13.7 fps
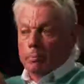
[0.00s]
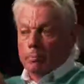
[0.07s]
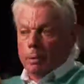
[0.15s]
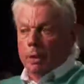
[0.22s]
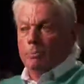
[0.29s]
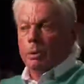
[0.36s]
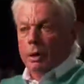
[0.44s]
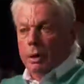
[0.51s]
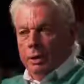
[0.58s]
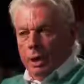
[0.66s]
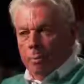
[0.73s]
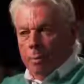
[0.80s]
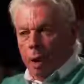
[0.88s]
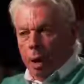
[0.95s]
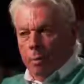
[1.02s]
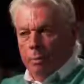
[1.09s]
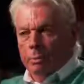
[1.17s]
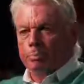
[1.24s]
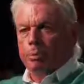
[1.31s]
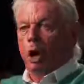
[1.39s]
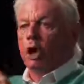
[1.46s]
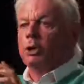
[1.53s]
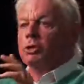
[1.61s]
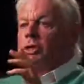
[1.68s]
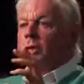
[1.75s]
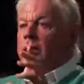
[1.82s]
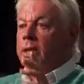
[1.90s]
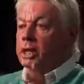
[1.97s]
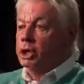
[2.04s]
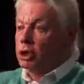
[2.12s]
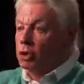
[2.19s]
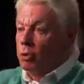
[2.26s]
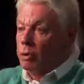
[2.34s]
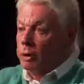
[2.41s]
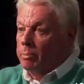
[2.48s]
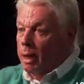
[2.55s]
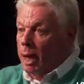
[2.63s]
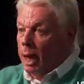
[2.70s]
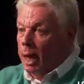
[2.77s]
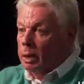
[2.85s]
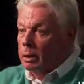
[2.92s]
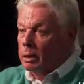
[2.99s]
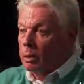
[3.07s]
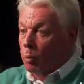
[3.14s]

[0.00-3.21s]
people at the apartment block who said they saw him there